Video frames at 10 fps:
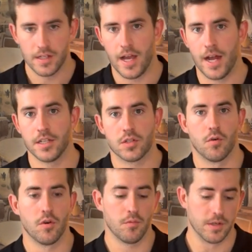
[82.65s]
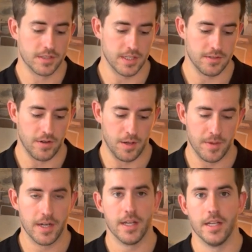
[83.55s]
At its core, real estate
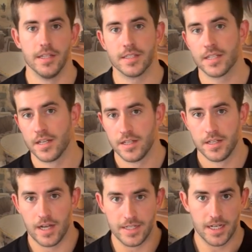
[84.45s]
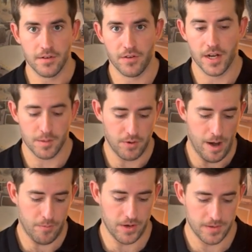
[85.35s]
development is identifying a
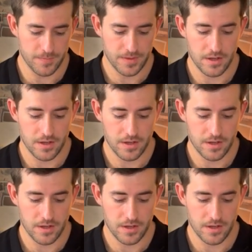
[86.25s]
property,